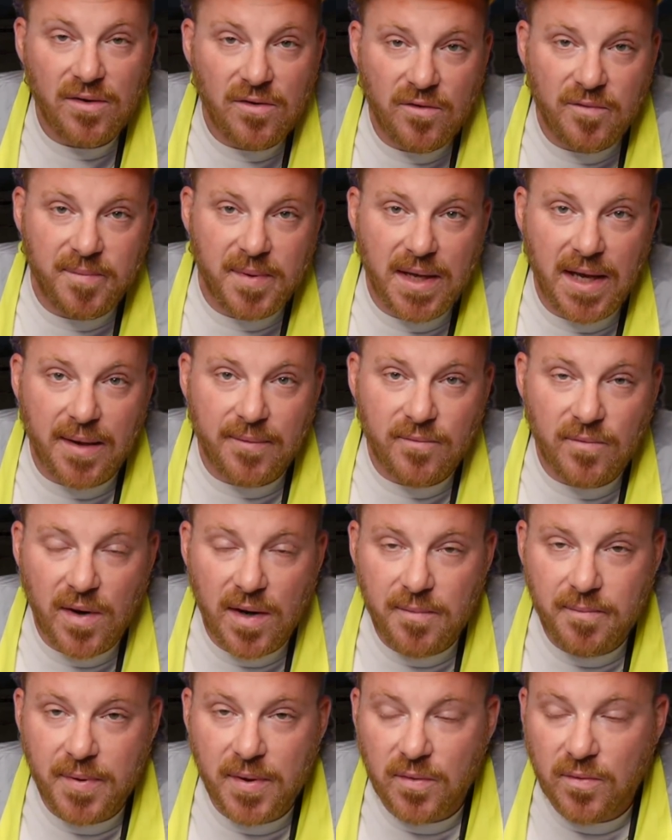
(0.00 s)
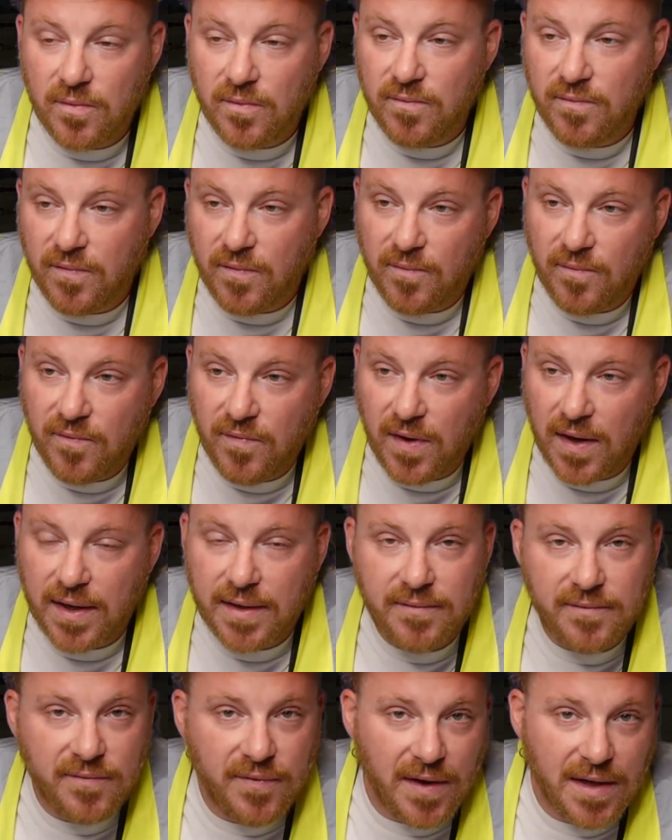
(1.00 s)
who have become red-pilled from
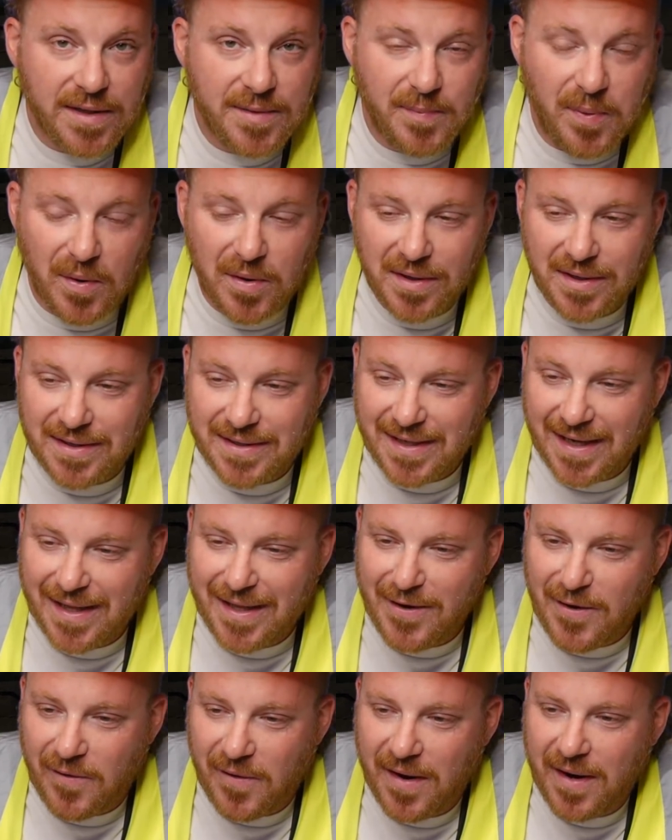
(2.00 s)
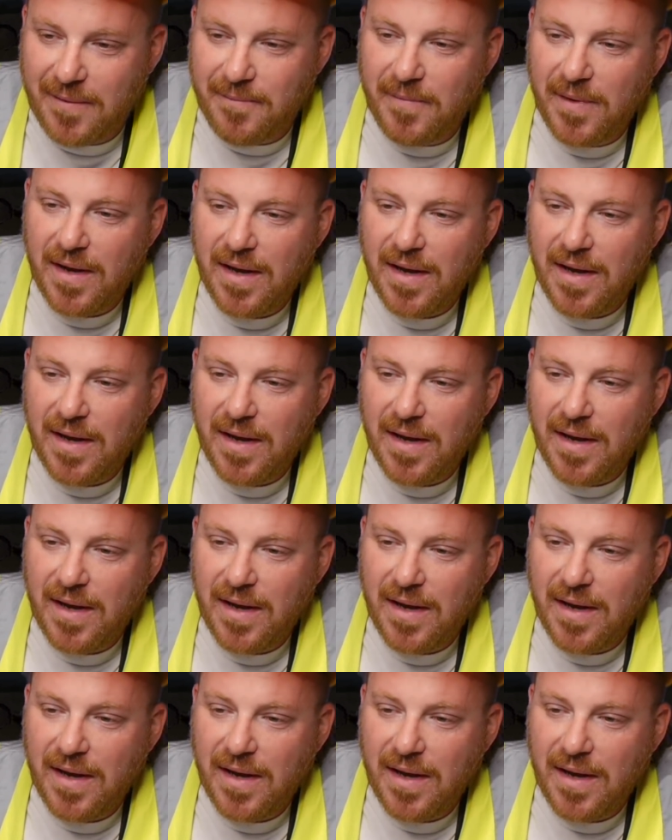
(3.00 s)
fucking Facebook and Telegram,